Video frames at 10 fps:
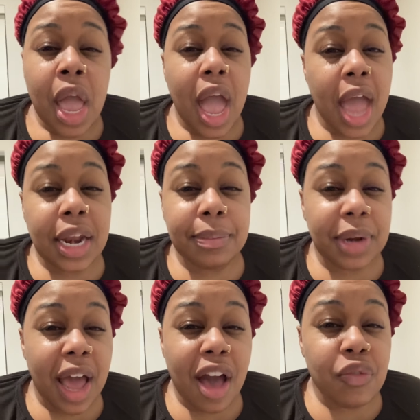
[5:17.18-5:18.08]
And I'm
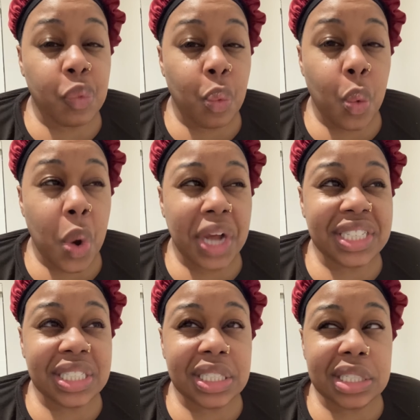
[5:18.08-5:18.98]
going to have
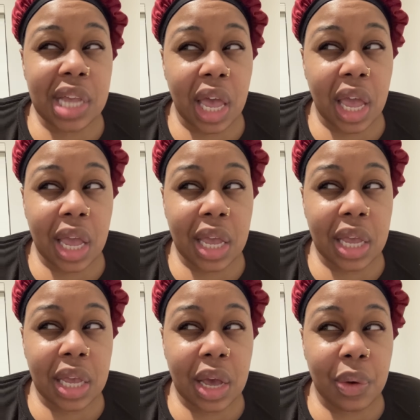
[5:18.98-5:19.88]
one
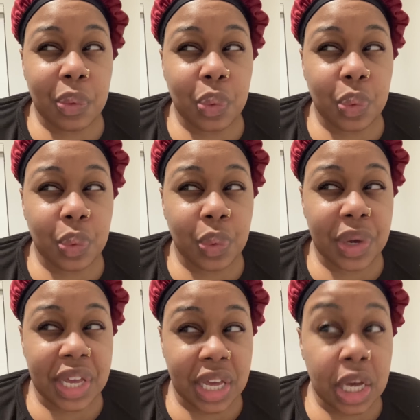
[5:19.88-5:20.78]
day a
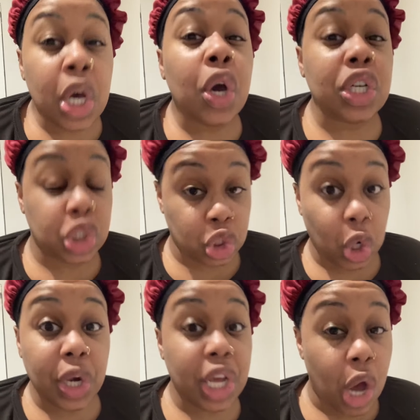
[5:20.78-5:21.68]
week
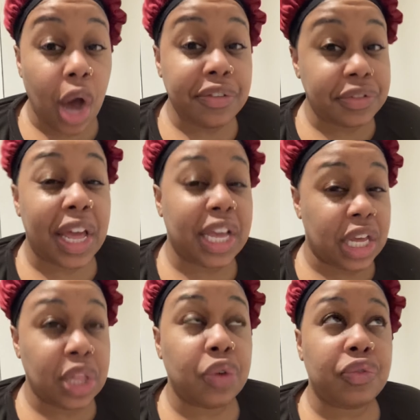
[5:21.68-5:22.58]
starting off, like
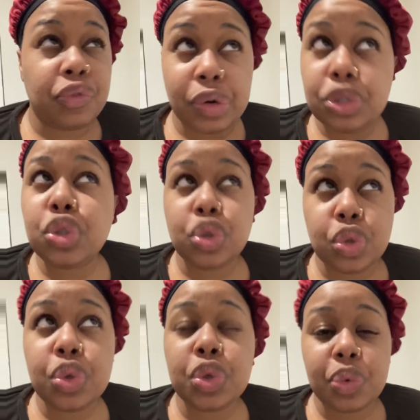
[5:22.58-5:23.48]
in the first
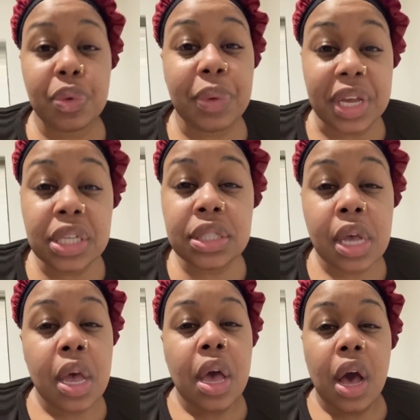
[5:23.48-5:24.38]
two to three weeks
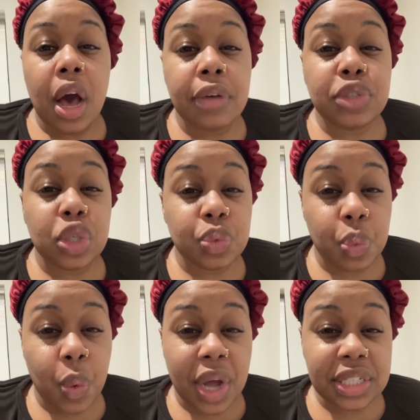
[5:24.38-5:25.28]
of just
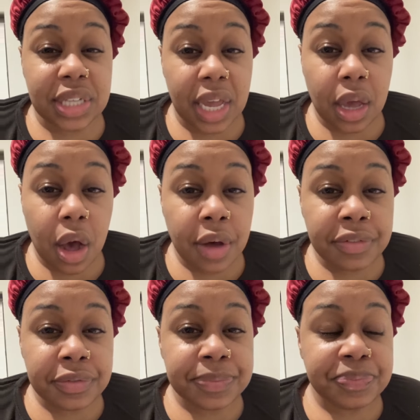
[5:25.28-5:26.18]
one day off.